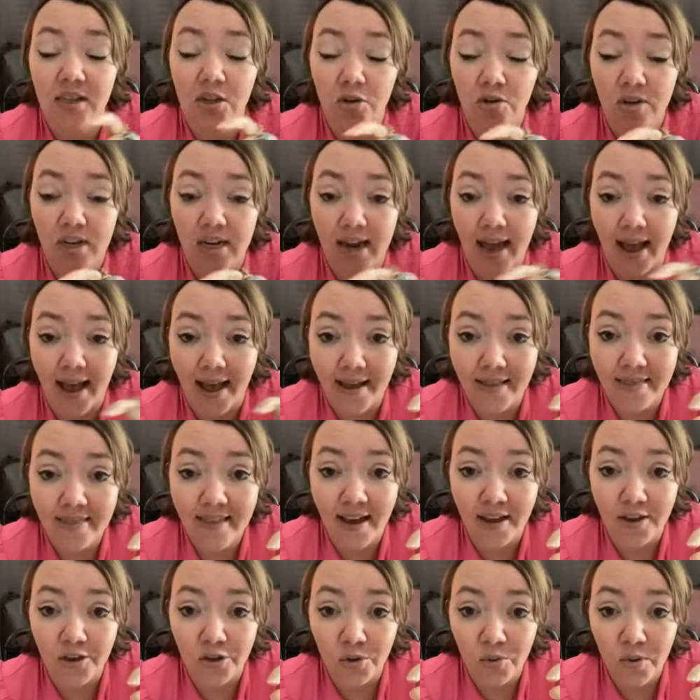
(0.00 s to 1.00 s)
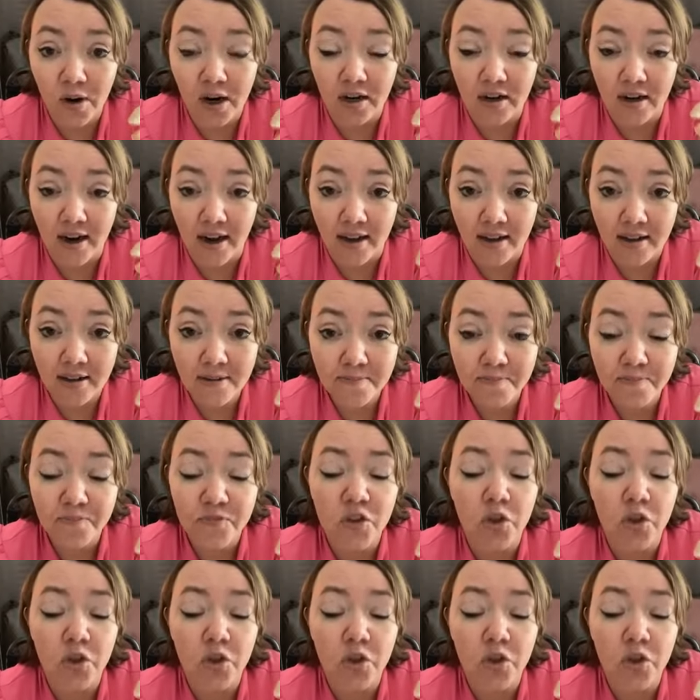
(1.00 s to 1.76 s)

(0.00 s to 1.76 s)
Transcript: is that you can add that URL.